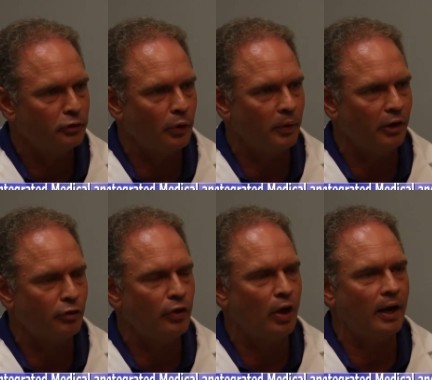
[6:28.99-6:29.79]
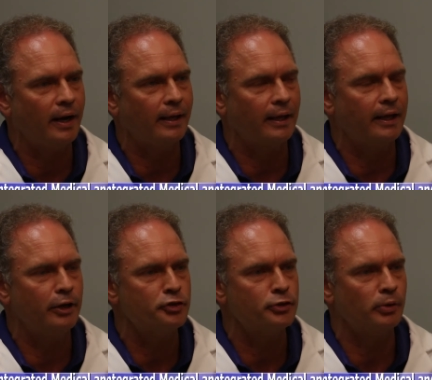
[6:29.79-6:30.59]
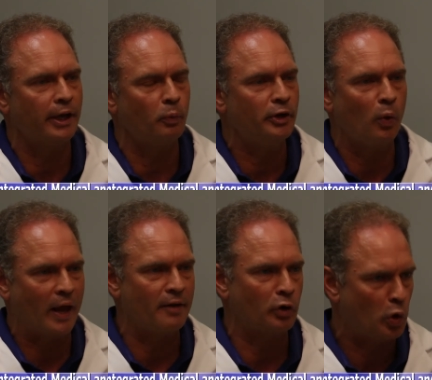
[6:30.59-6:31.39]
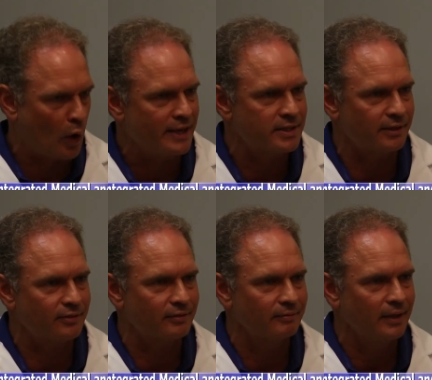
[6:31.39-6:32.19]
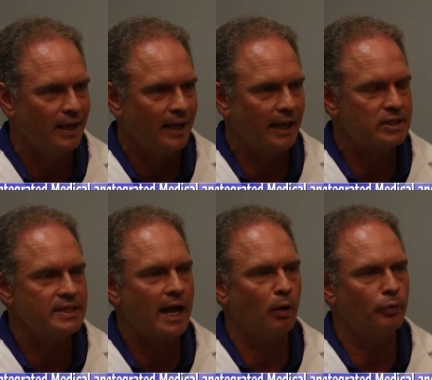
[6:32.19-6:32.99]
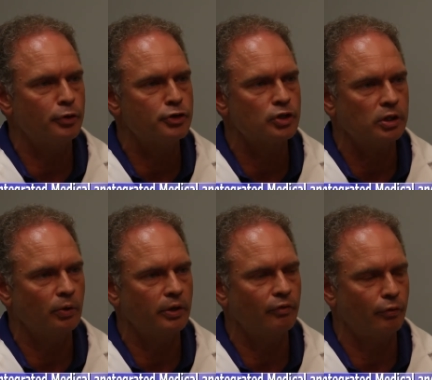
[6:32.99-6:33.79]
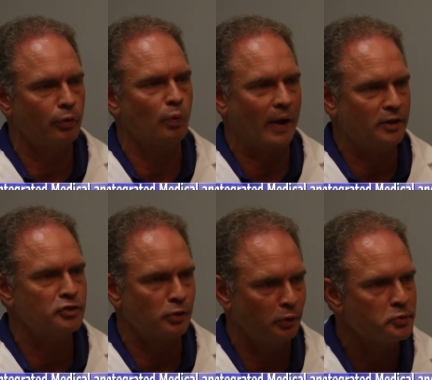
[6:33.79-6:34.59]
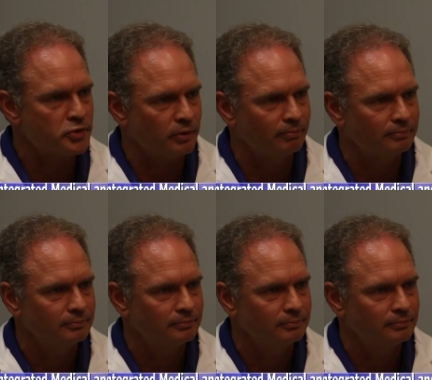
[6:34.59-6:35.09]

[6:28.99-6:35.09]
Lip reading: So it's not an issue like we don't have a crisis. It's now they're just looking for the right solution.